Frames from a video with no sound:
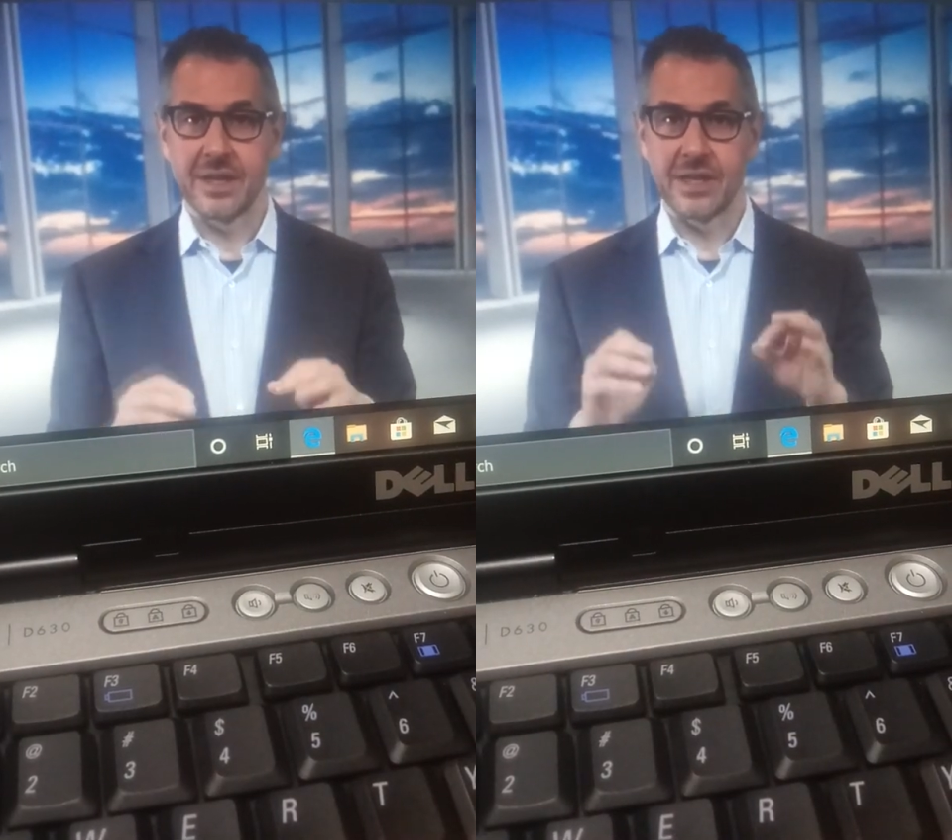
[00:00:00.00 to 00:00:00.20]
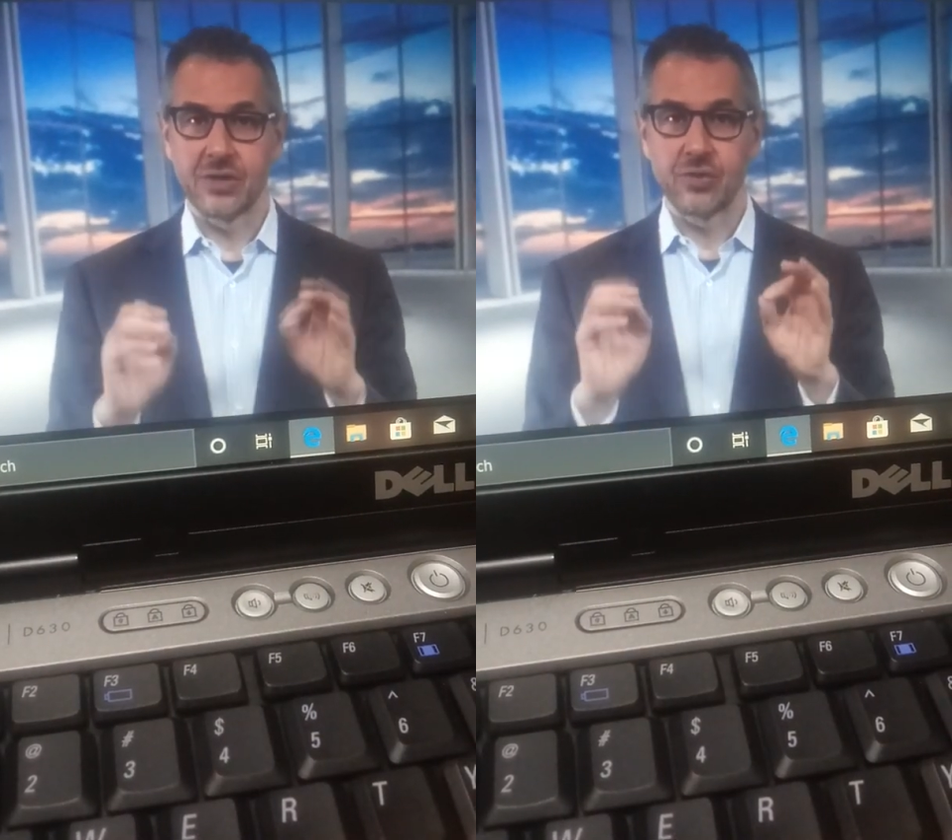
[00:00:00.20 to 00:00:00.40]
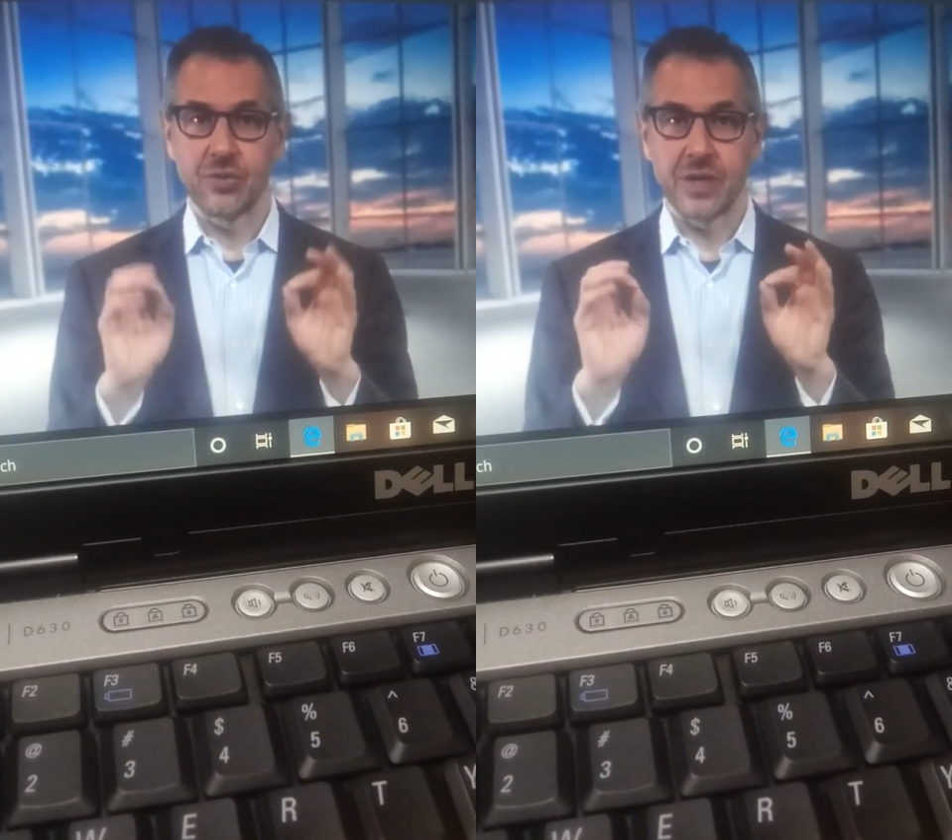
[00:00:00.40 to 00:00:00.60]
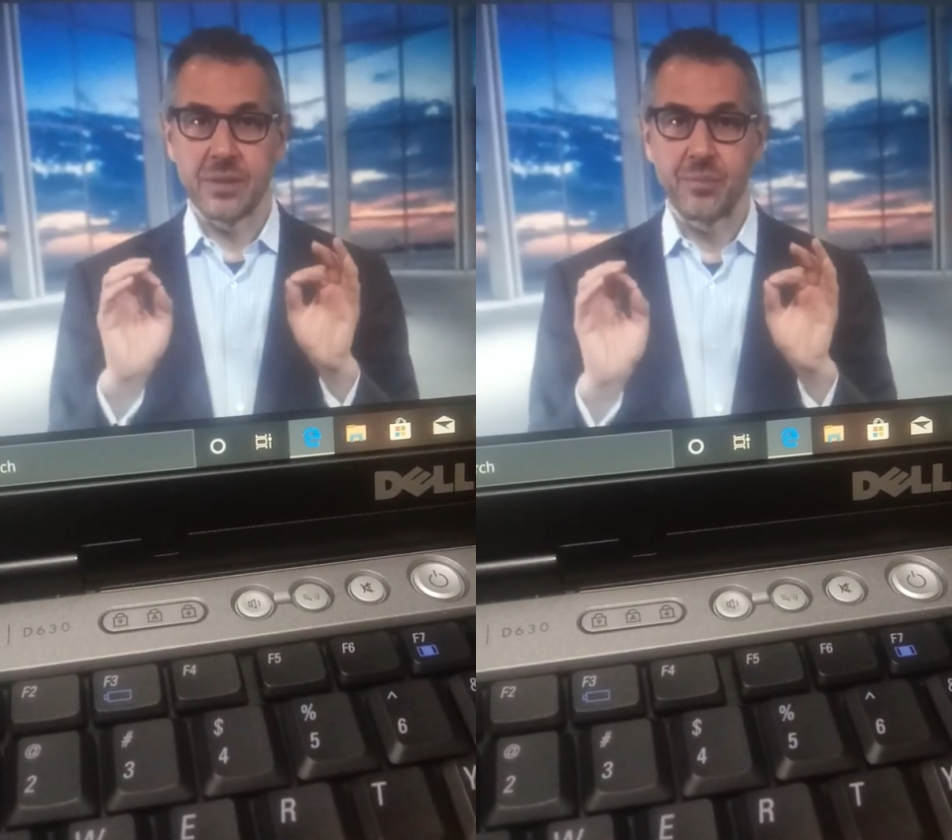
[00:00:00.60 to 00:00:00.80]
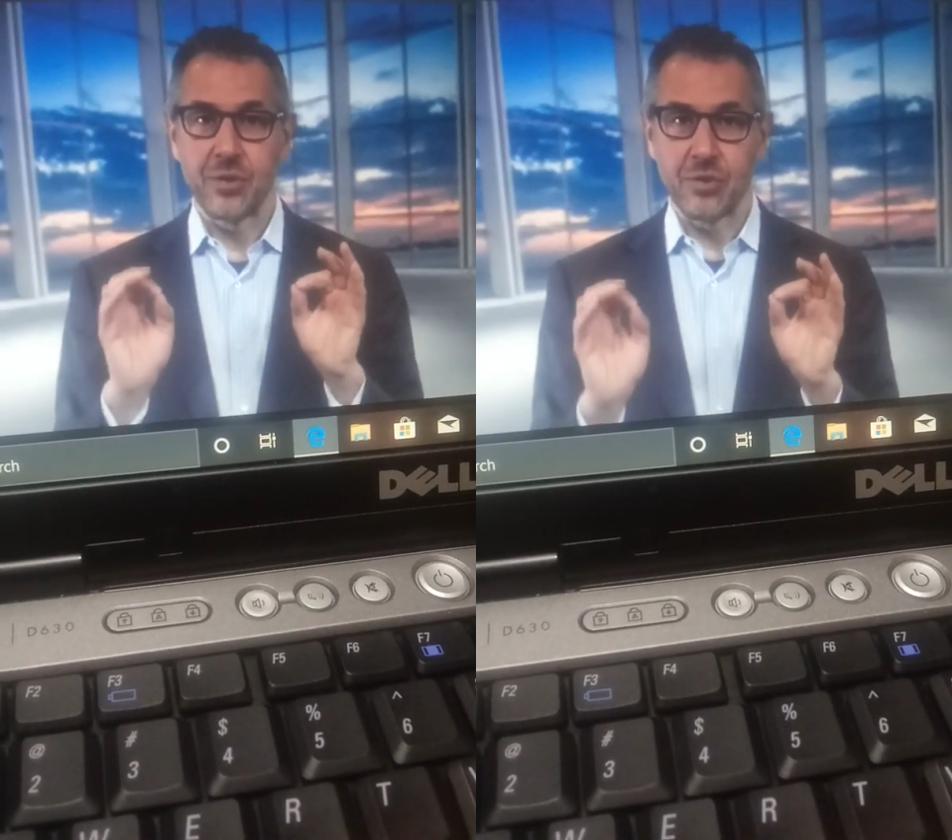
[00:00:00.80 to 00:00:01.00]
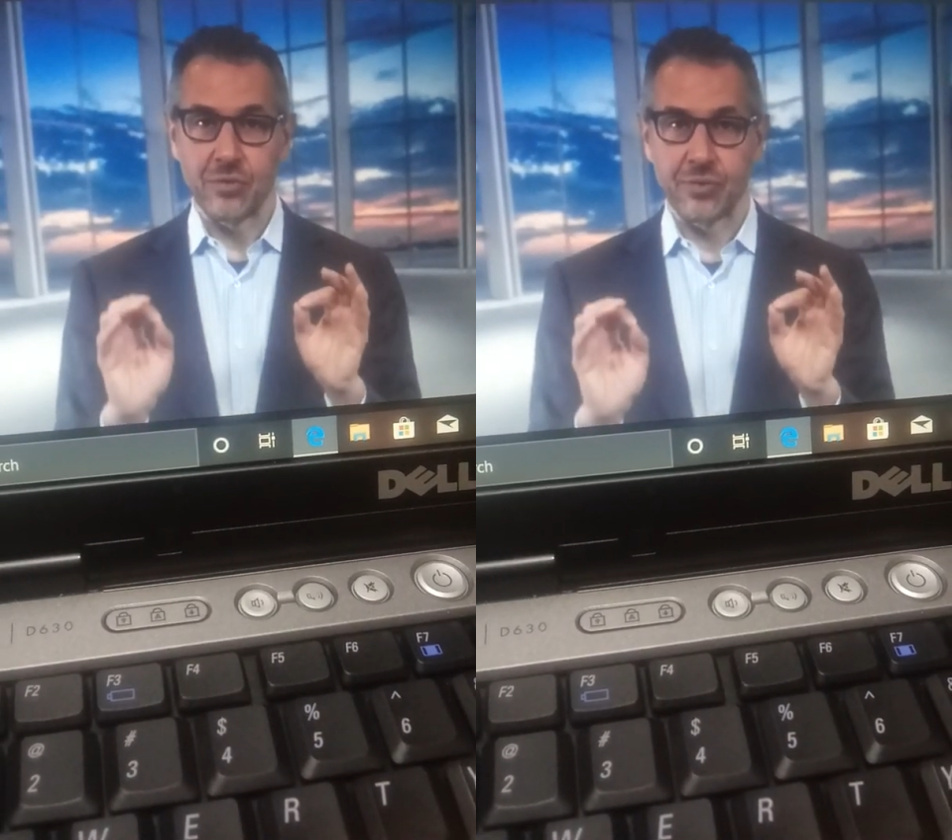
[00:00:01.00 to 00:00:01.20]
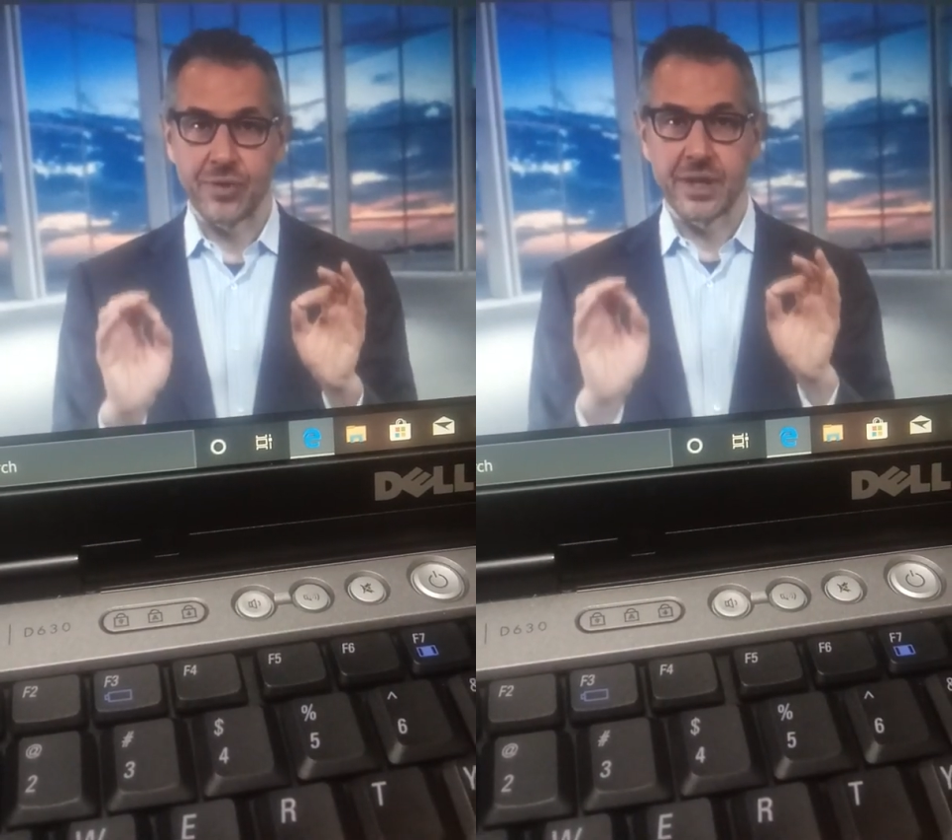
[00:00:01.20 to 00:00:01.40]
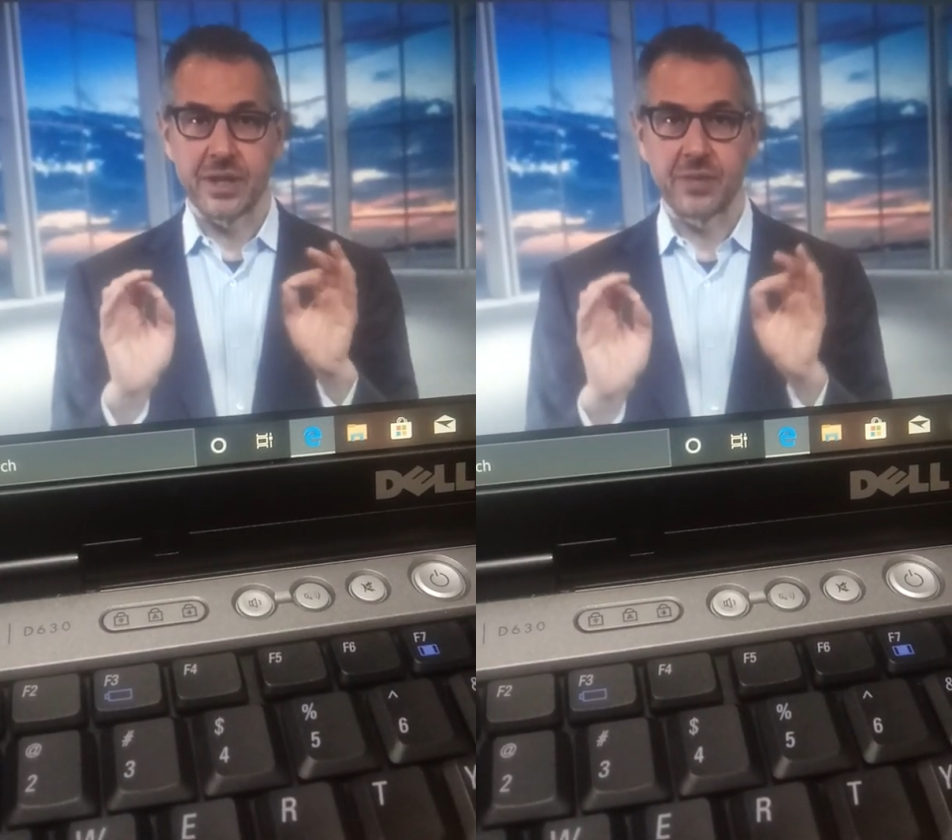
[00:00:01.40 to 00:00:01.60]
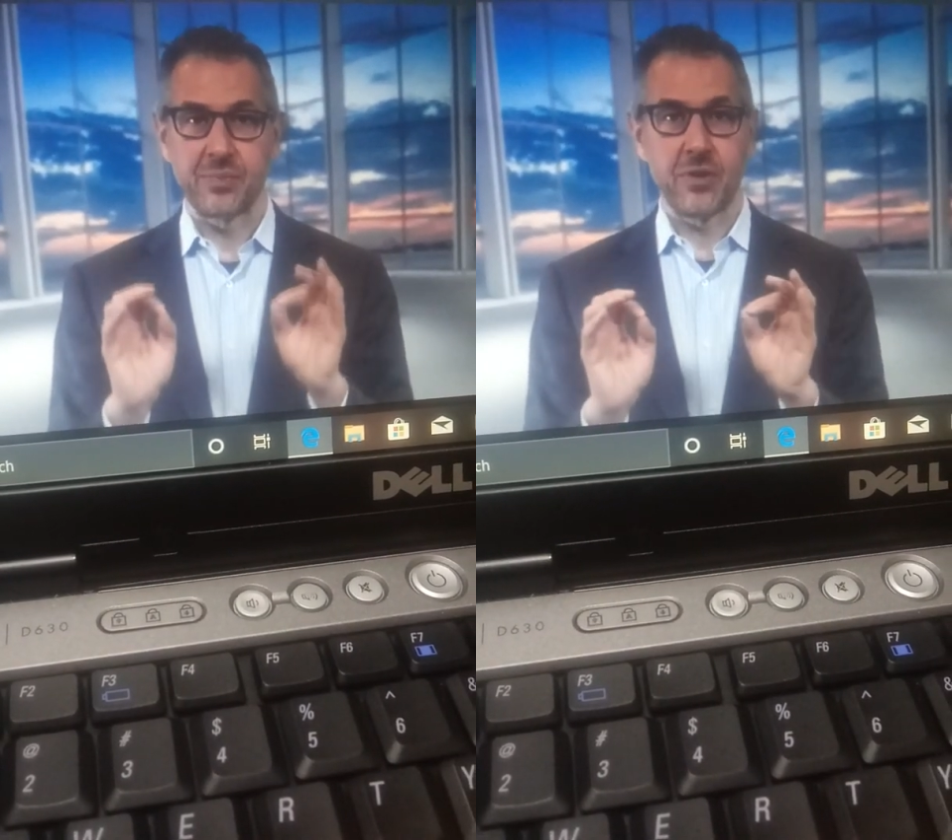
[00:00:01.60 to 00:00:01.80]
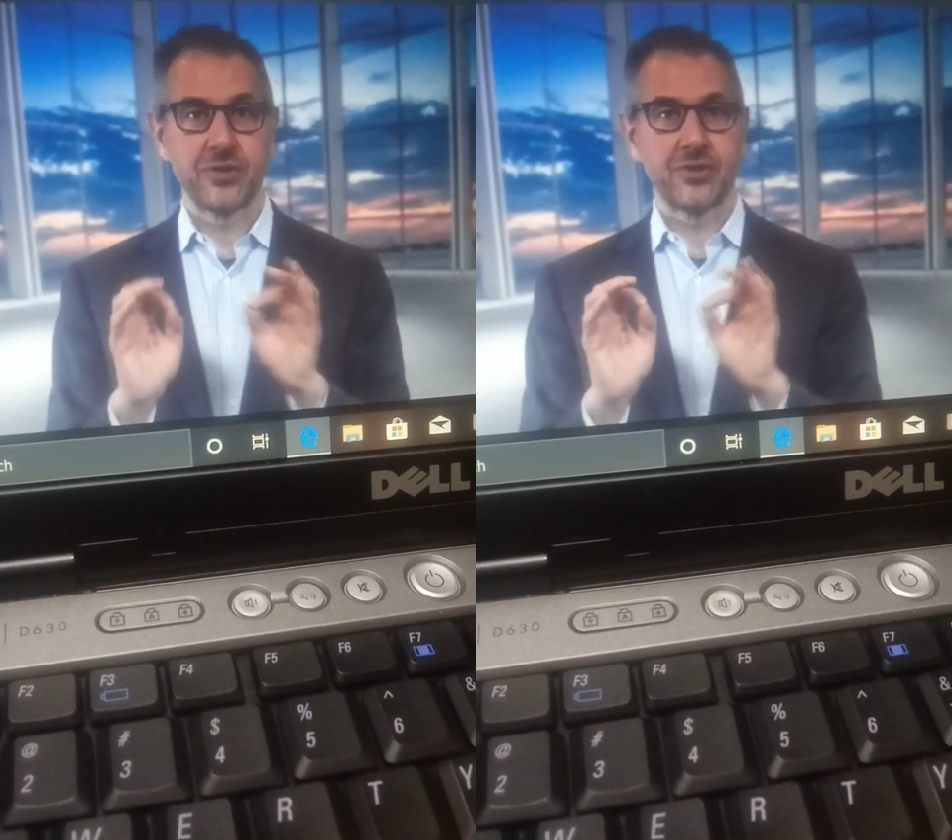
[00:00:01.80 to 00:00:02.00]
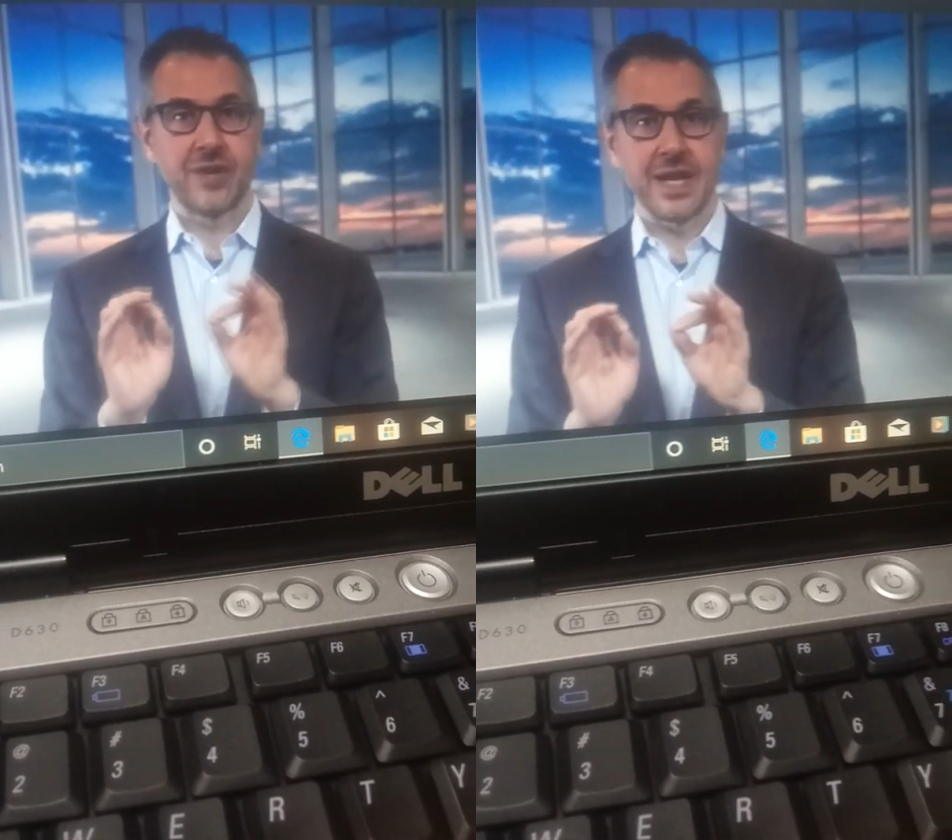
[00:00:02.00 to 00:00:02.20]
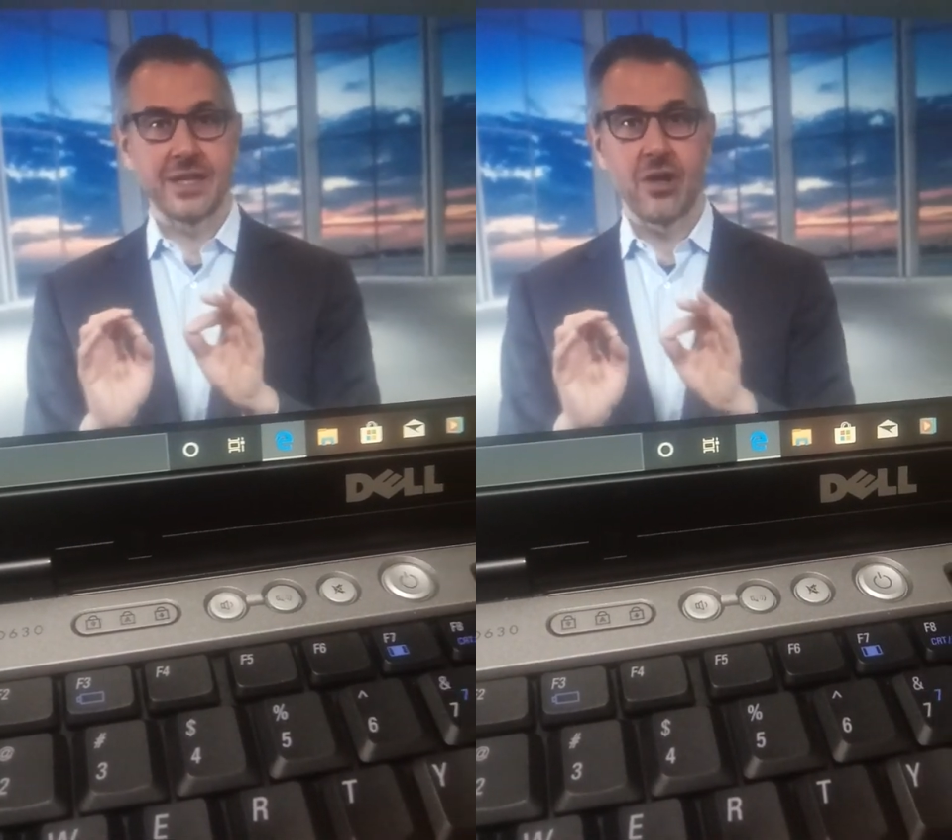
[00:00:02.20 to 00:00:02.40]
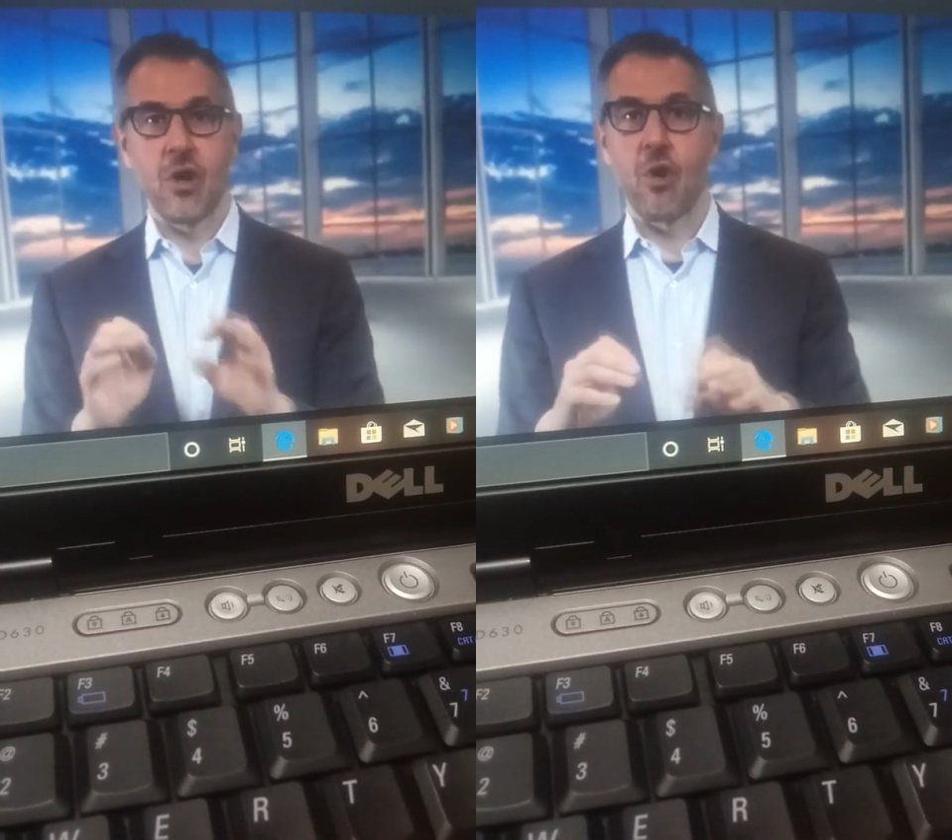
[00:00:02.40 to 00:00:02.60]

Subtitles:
is to improve the response rate